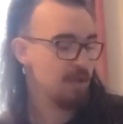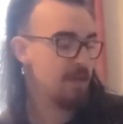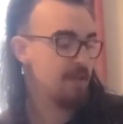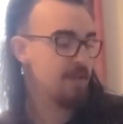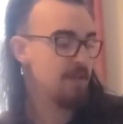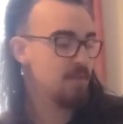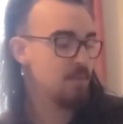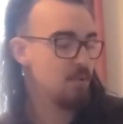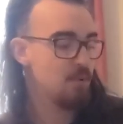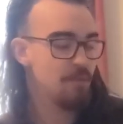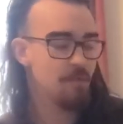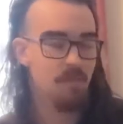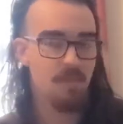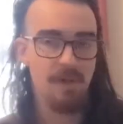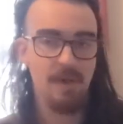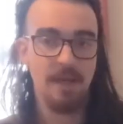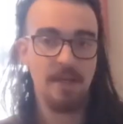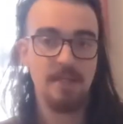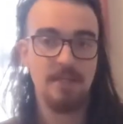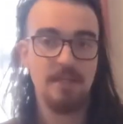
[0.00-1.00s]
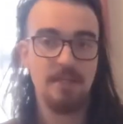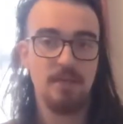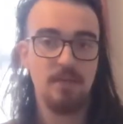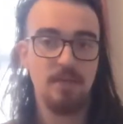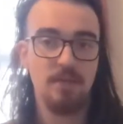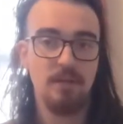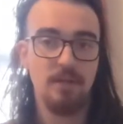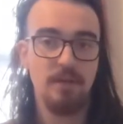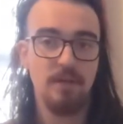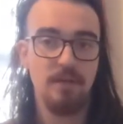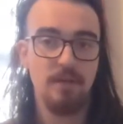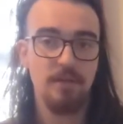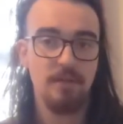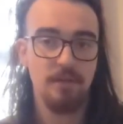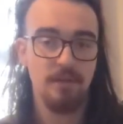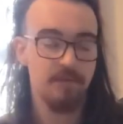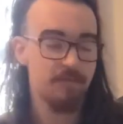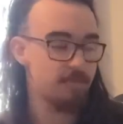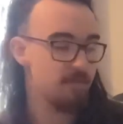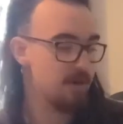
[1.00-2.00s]
then move it back to the
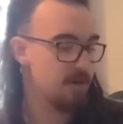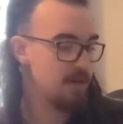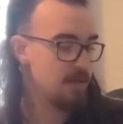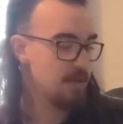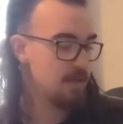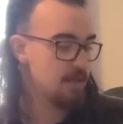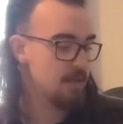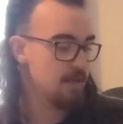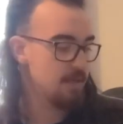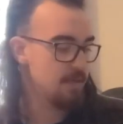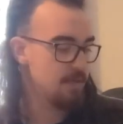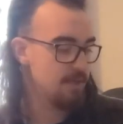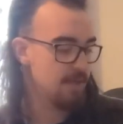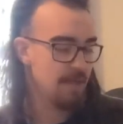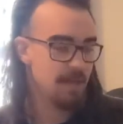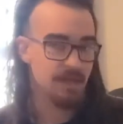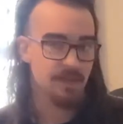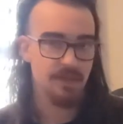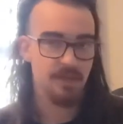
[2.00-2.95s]
3rd fret of the A